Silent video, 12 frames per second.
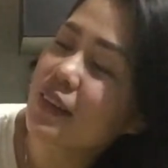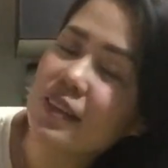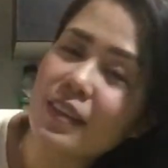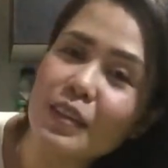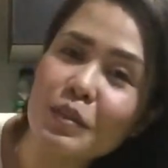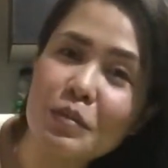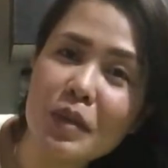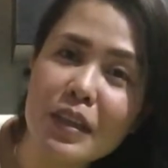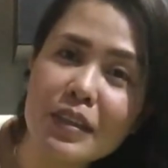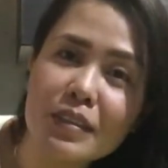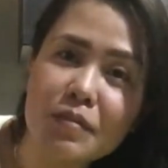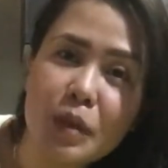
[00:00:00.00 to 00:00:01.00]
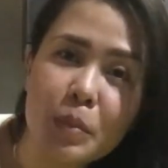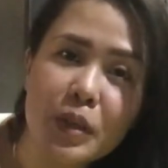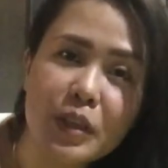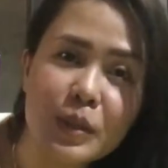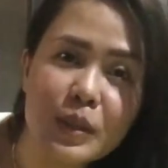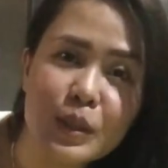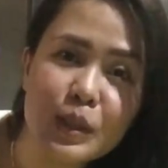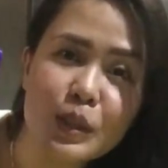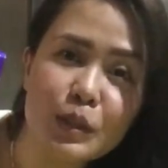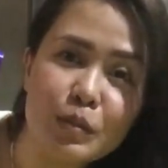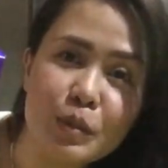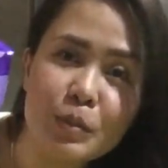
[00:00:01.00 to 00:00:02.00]
this one fabric
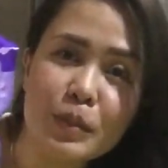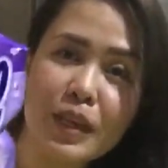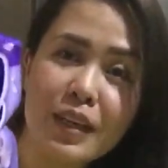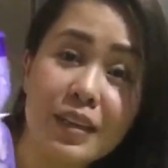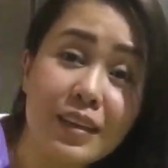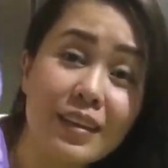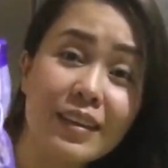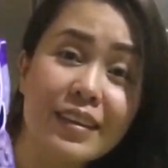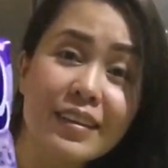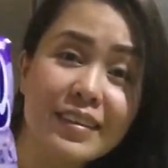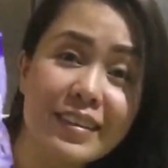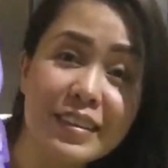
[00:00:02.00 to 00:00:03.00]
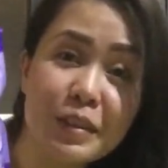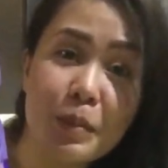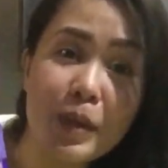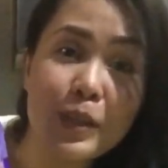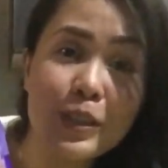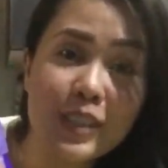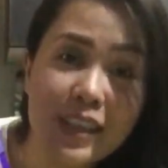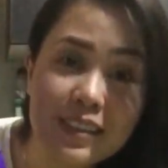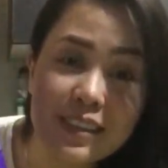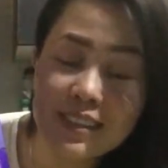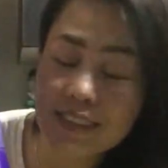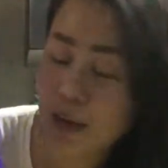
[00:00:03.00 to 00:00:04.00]
conditioner from Dell, you better check
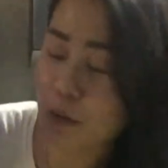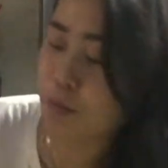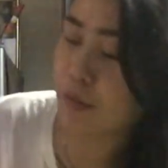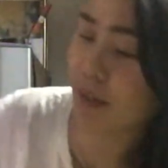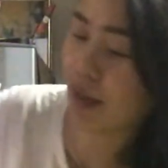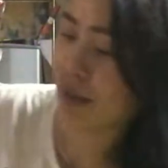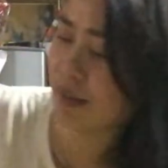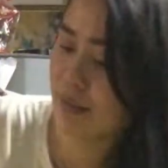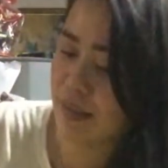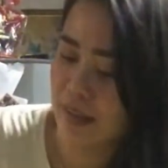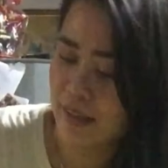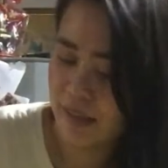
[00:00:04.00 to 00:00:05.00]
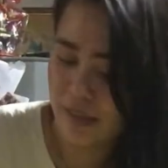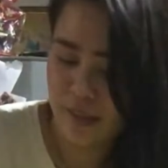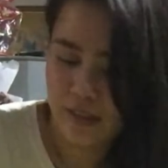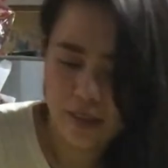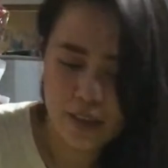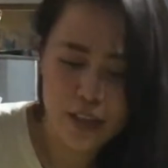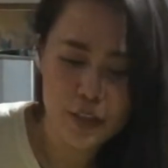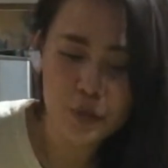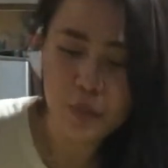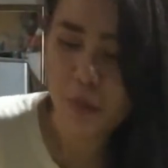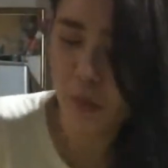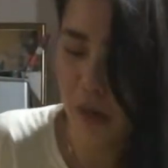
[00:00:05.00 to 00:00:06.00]
this out, guys. Ano ba